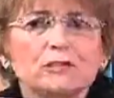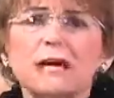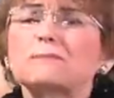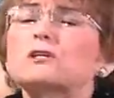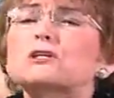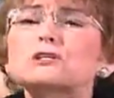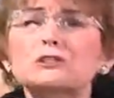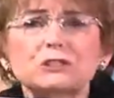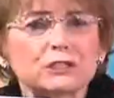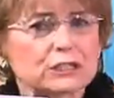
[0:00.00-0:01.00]
I'm going to
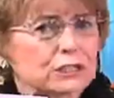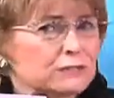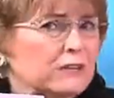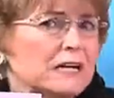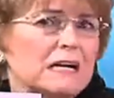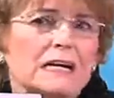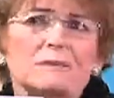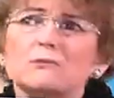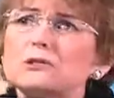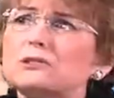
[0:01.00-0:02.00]
serve. I'm
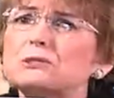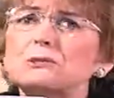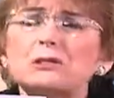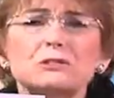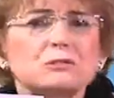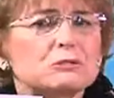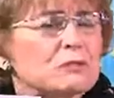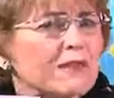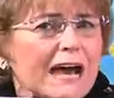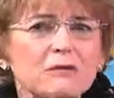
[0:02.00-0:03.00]
going to do
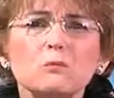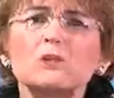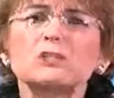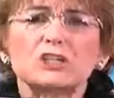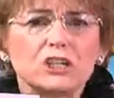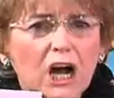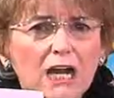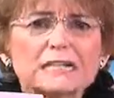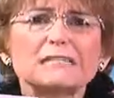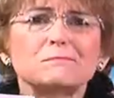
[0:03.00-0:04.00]
that which God
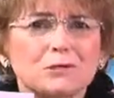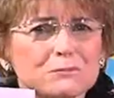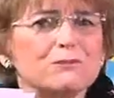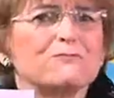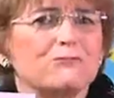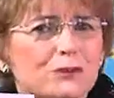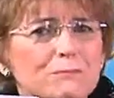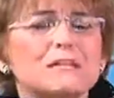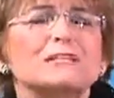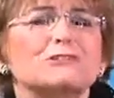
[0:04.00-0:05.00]
has put before
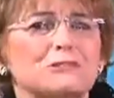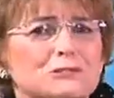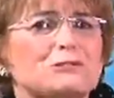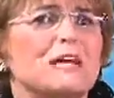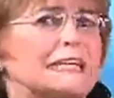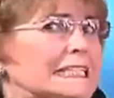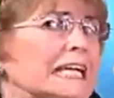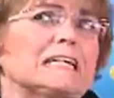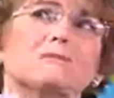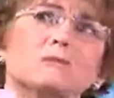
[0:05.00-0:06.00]
me to do that day."
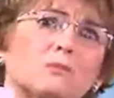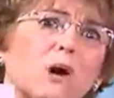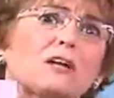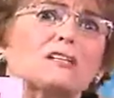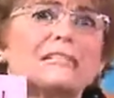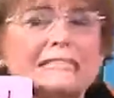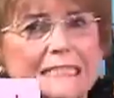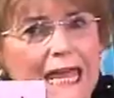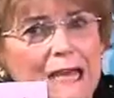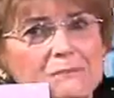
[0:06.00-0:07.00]
And it was water these
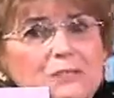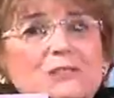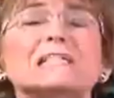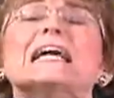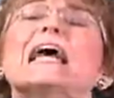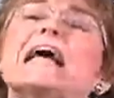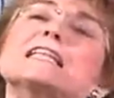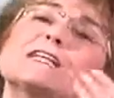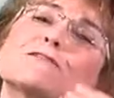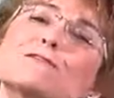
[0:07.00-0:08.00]
camels. And
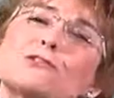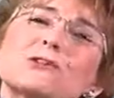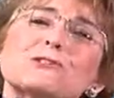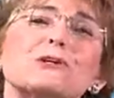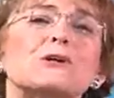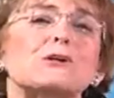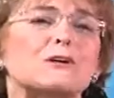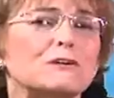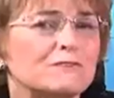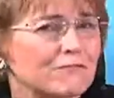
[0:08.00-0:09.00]
then, of course,
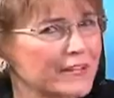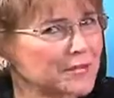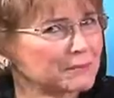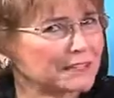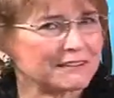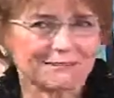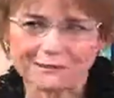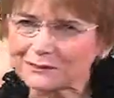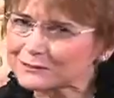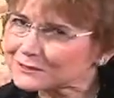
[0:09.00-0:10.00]
her family
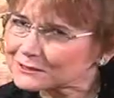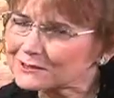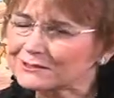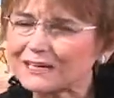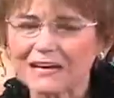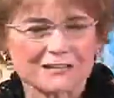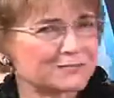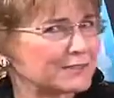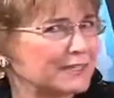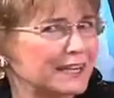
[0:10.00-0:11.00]
also asked
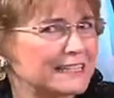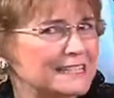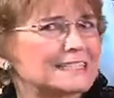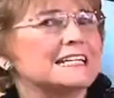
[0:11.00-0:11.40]
for guidance.